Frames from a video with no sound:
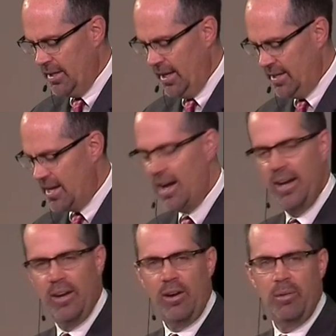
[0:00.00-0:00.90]
He
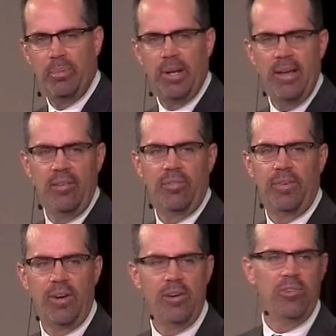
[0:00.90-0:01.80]
died in our place
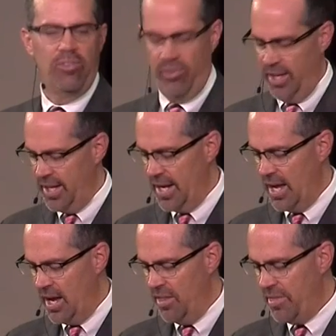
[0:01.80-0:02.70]
for our sin
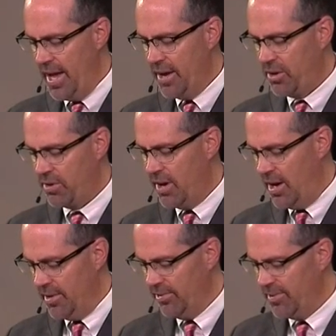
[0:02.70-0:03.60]
on that
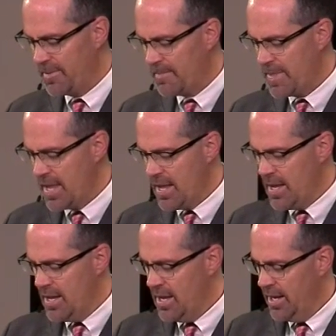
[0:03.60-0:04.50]
cross.
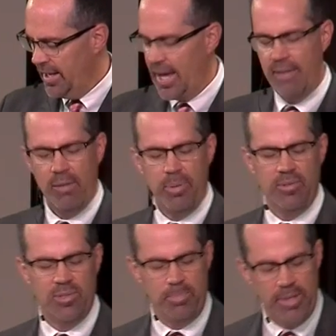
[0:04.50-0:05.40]
And he gave up
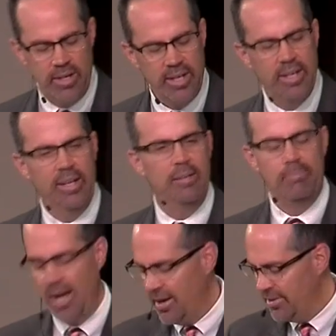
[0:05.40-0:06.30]
his spirit and he
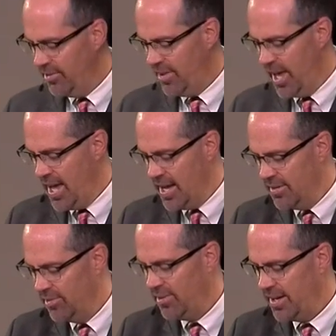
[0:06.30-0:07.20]
bowed his head
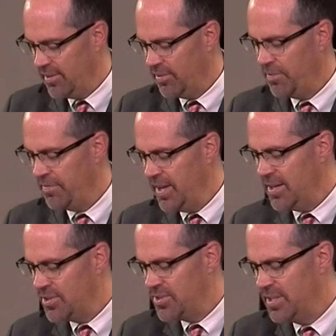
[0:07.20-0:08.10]
and said, It's
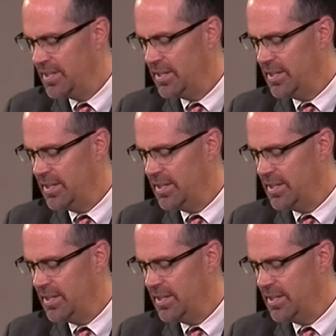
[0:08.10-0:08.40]
finished.